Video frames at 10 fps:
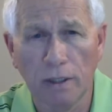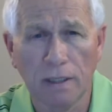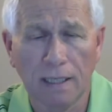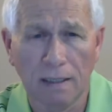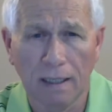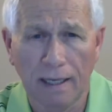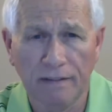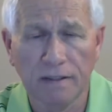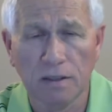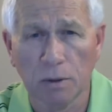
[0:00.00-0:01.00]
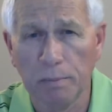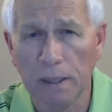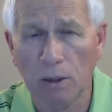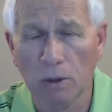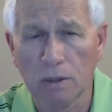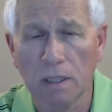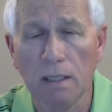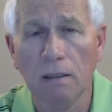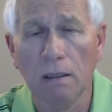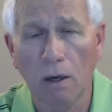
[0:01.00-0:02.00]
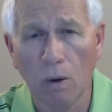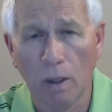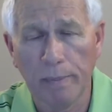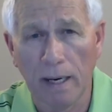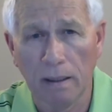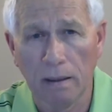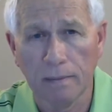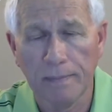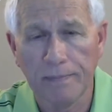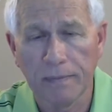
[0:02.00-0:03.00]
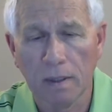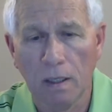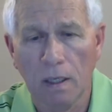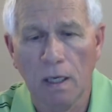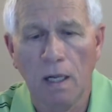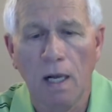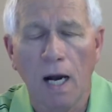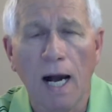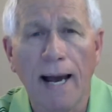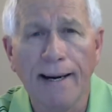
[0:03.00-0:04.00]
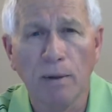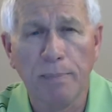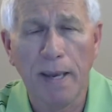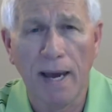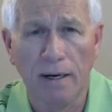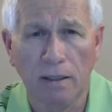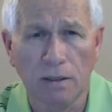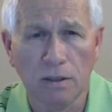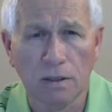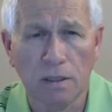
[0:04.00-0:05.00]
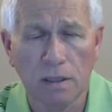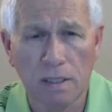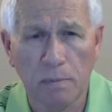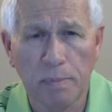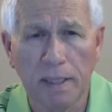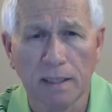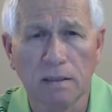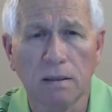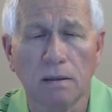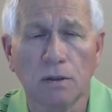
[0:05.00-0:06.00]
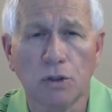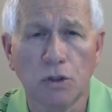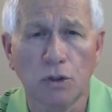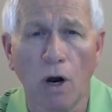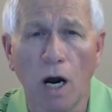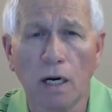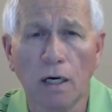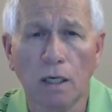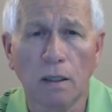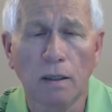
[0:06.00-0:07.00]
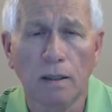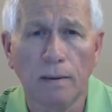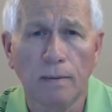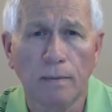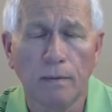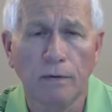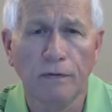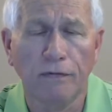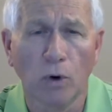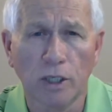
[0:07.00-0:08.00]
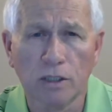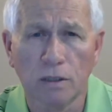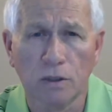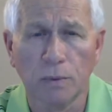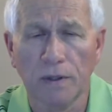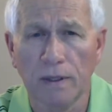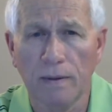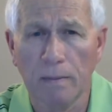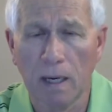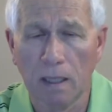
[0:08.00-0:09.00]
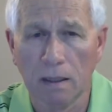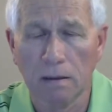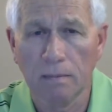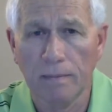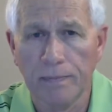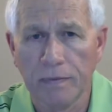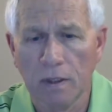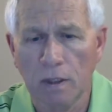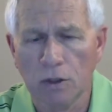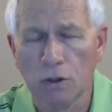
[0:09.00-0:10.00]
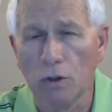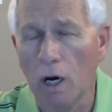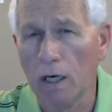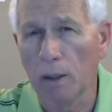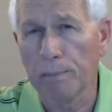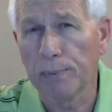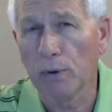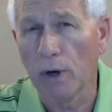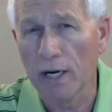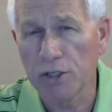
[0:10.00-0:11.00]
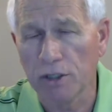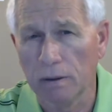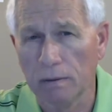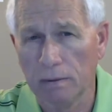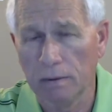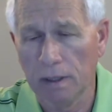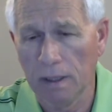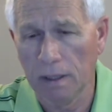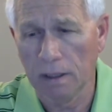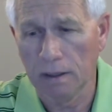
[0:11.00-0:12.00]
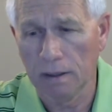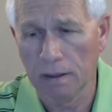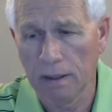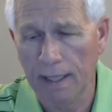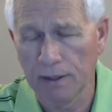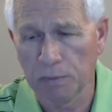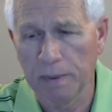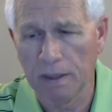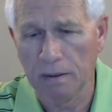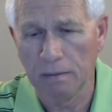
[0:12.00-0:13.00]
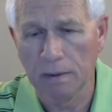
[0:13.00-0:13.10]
than the left, it's a BOC lower pattern. Higher patterns depict stronger forces within the market. Stronger pressure has been